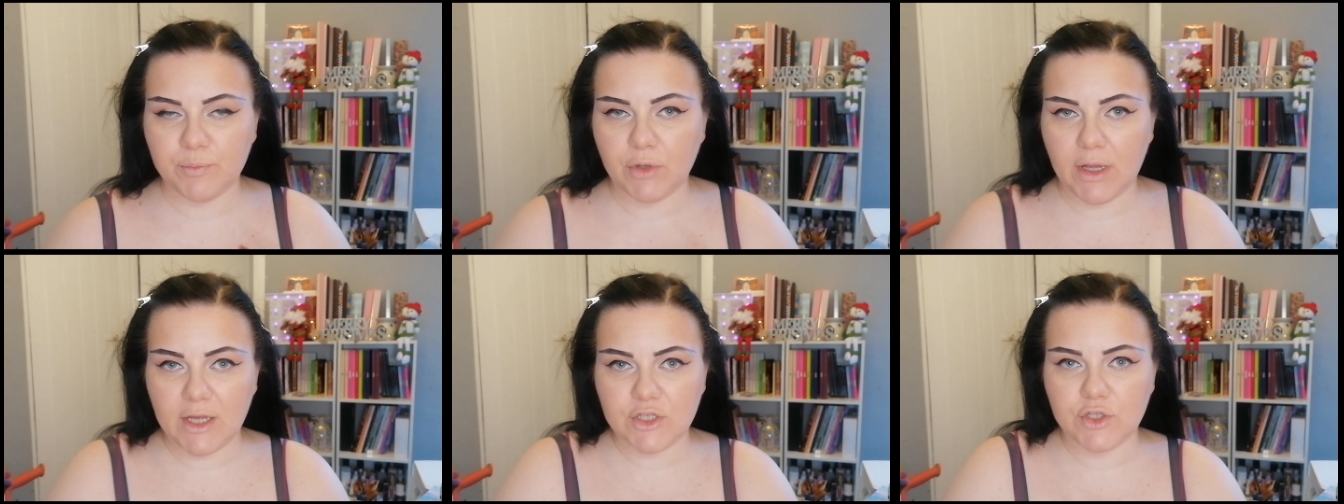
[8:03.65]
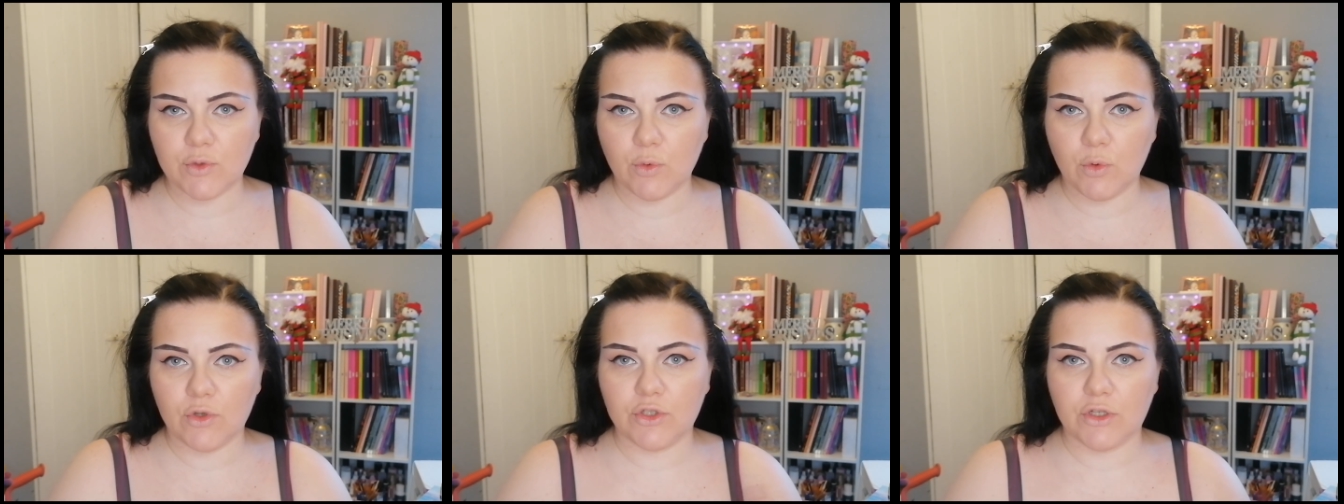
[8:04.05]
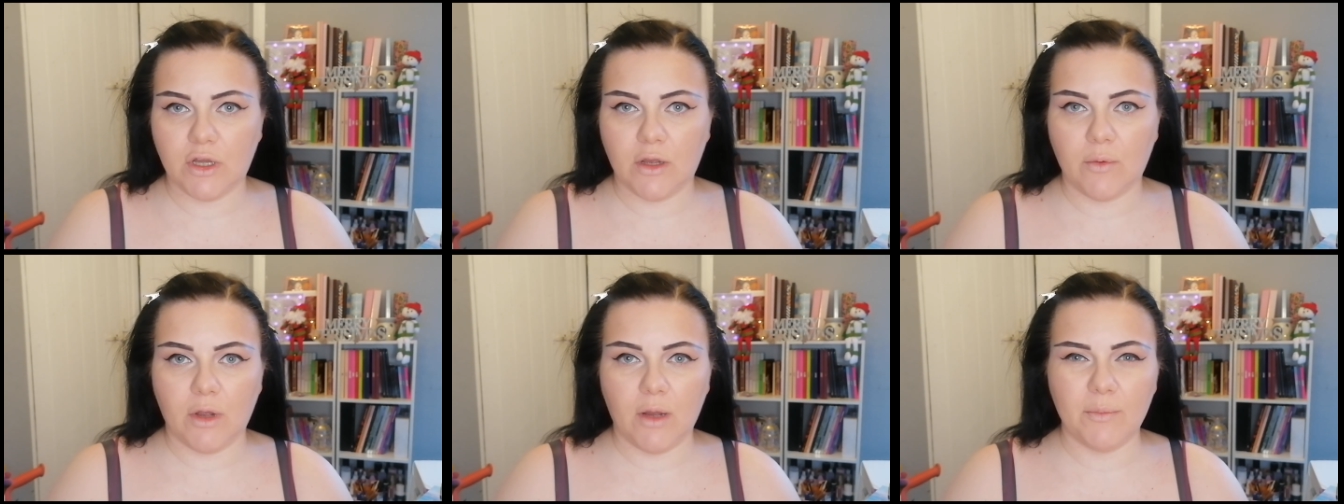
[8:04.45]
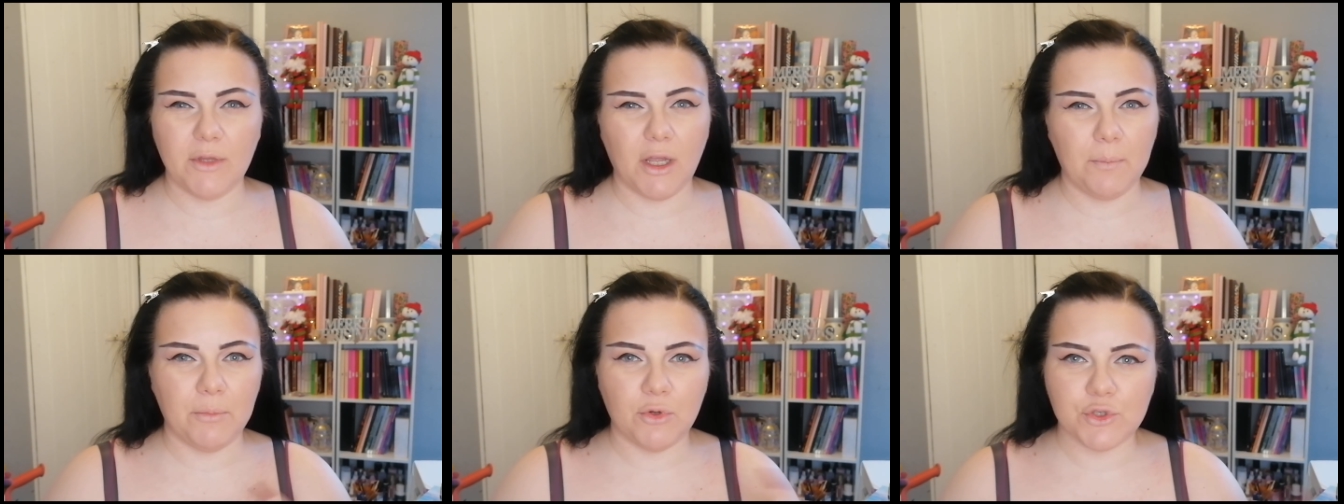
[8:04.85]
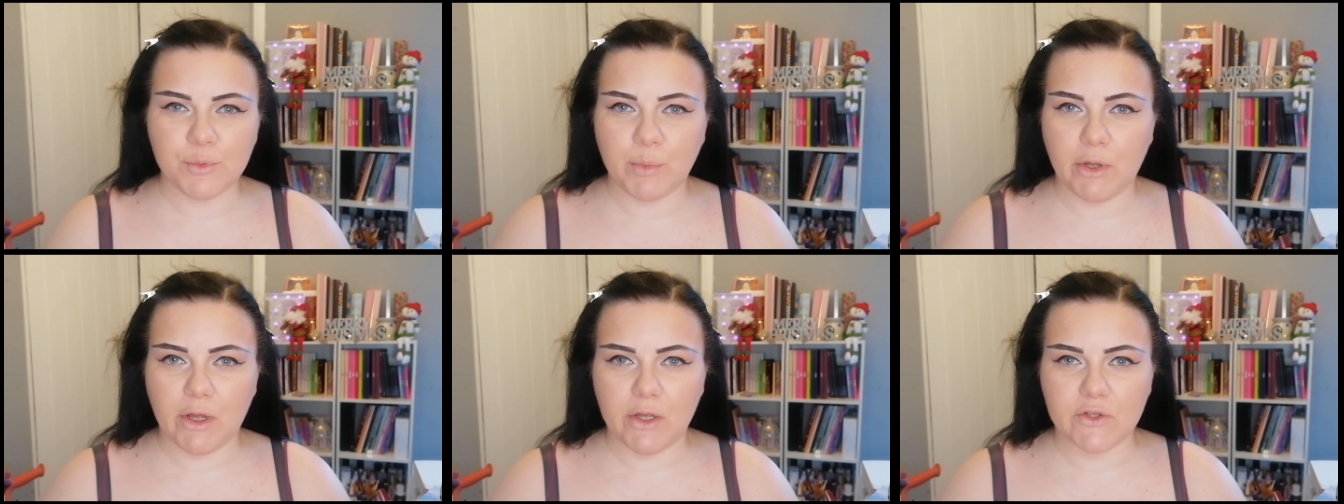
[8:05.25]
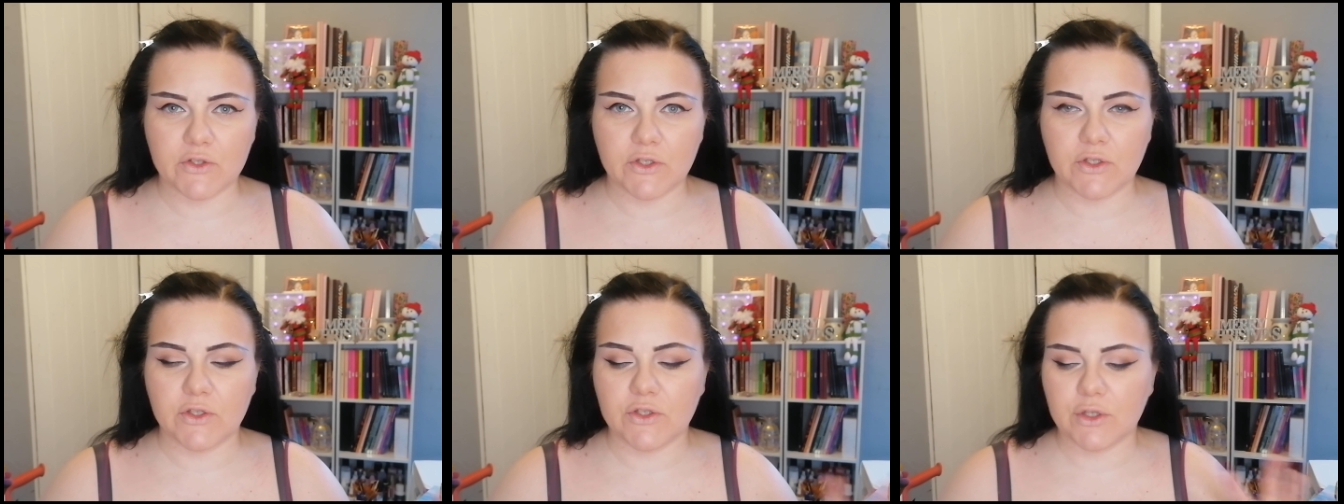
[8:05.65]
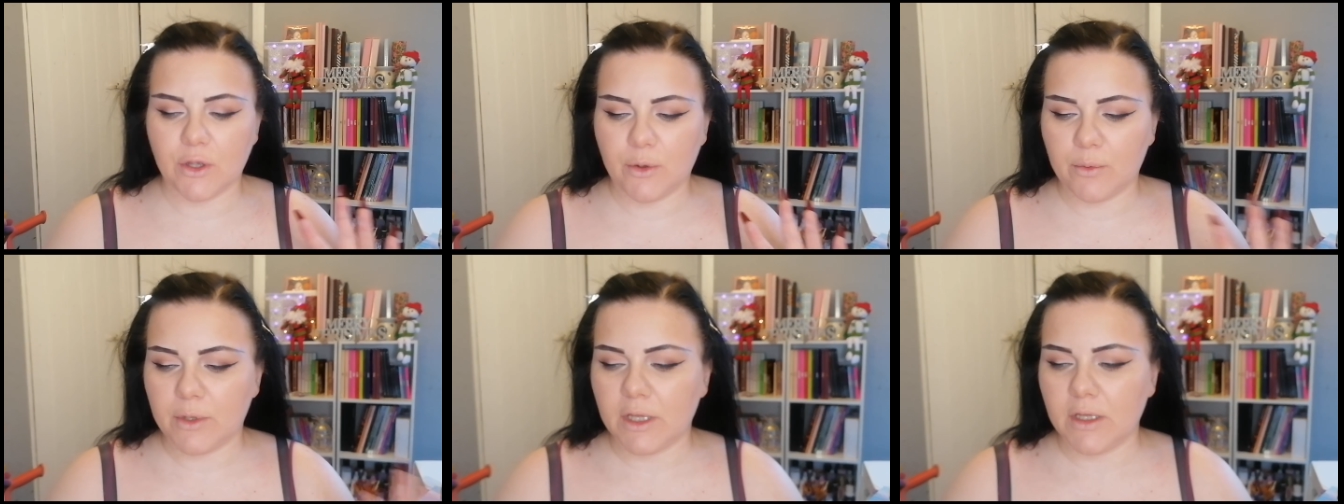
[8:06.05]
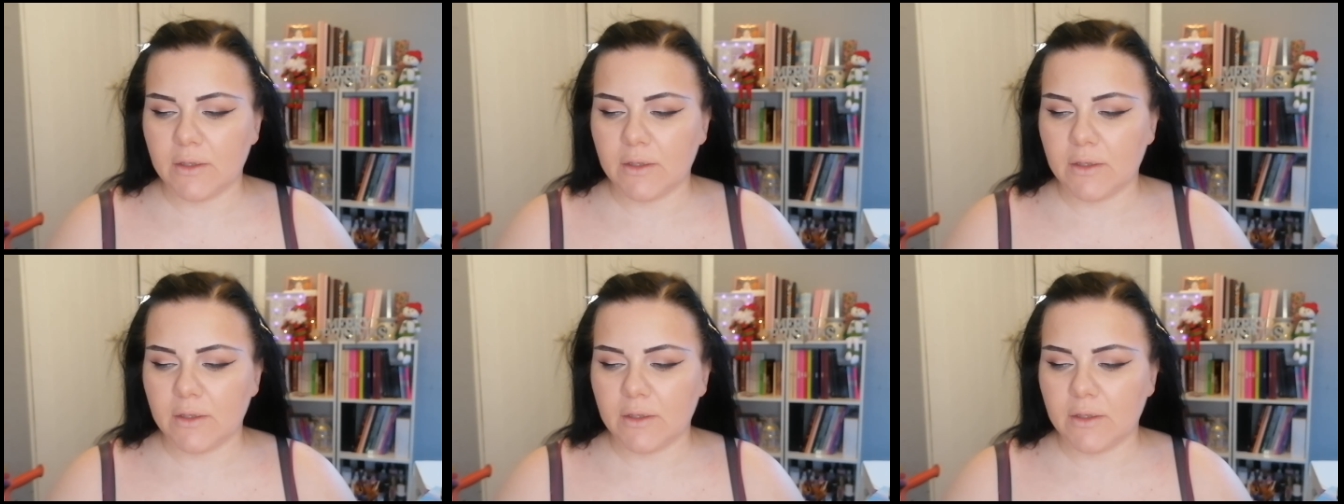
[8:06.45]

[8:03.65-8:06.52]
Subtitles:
but as you all know, I'm not a blush person, so